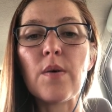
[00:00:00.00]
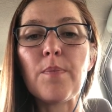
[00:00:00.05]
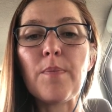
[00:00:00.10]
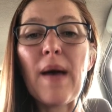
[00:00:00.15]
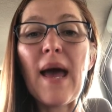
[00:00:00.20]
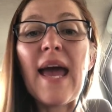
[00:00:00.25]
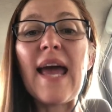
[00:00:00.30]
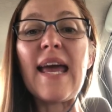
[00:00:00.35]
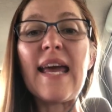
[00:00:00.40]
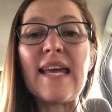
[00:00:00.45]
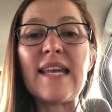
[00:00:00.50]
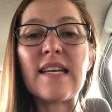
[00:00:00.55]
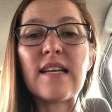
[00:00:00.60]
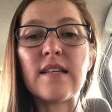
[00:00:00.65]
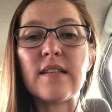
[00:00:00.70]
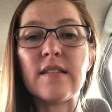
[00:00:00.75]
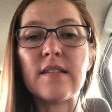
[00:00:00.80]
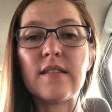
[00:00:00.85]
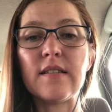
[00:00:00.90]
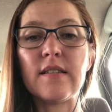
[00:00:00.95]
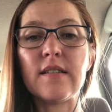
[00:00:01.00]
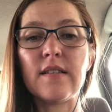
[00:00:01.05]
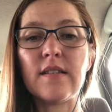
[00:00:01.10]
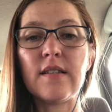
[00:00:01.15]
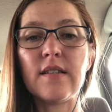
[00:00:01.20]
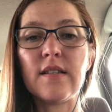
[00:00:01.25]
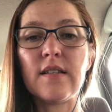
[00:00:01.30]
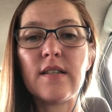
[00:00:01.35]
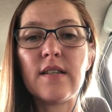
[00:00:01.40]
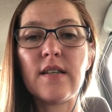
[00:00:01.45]
pain
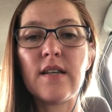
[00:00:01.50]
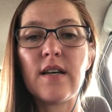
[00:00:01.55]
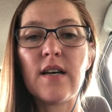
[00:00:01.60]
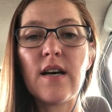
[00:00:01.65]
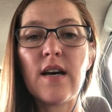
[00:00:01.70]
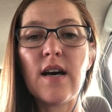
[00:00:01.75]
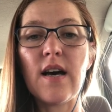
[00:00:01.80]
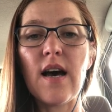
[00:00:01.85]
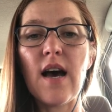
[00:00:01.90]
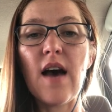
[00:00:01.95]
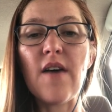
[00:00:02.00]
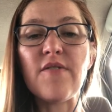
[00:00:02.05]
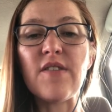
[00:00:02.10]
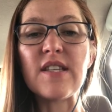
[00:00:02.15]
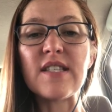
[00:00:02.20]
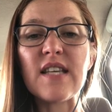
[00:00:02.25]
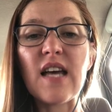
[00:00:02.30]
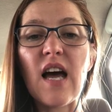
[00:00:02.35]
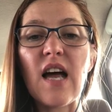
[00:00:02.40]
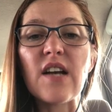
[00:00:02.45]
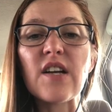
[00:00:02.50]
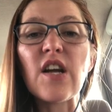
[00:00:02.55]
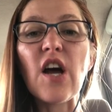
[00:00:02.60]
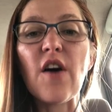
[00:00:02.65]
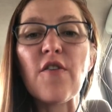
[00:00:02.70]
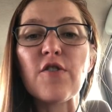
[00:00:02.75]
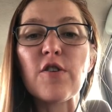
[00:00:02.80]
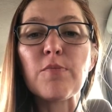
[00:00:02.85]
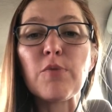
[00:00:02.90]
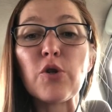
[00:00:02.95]
of this
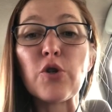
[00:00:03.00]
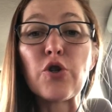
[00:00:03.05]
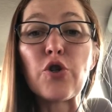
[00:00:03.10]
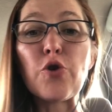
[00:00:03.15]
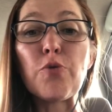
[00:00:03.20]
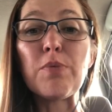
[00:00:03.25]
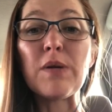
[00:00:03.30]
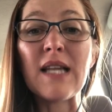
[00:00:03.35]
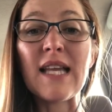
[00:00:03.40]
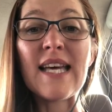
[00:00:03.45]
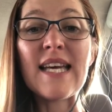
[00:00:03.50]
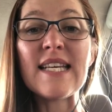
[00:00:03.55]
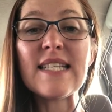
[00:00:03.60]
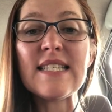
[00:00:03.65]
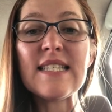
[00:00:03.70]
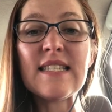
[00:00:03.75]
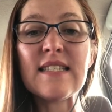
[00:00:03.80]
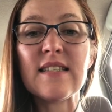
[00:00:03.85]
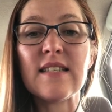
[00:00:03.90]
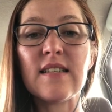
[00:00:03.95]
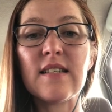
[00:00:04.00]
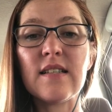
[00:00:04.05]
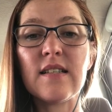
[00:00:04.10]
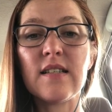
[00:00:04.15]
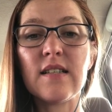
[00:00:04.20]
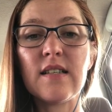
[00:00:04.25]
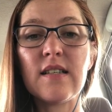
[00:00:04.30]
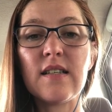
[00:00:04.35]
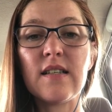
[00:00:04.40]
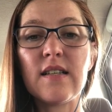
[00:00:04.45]
uncomfortable new place,
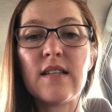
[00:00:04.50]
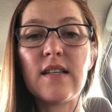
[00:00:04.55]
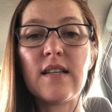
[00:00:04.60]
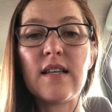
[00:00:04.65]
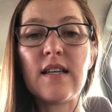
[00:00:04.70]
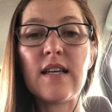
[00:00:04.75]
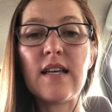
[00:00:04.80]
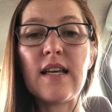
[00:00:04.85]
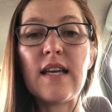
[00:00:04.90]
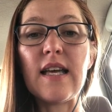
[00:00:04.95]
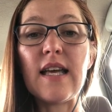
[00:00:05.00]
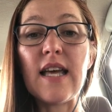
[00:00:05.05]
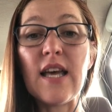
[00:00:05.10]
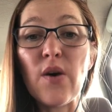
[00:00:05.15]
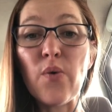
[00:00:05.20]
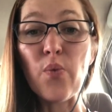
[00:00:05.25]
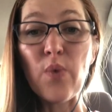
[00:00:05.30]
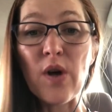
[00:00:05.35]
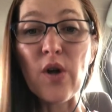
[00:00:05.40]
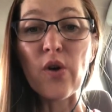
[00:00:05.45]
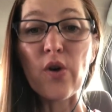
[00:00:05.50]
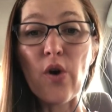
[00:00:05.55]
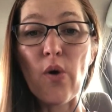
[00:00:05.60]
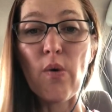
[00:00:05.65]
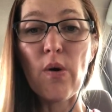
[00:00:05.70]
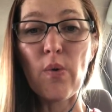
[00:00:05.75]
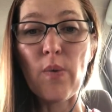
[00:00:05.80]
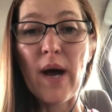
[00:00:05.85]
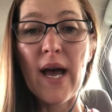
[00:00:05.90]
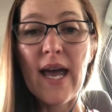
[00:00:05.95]
it will
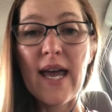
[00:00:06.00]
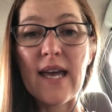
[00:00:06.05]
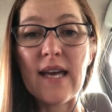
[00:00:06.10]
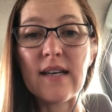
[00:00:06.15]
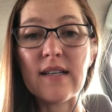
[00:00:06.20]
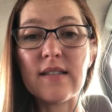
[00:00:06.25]
go away.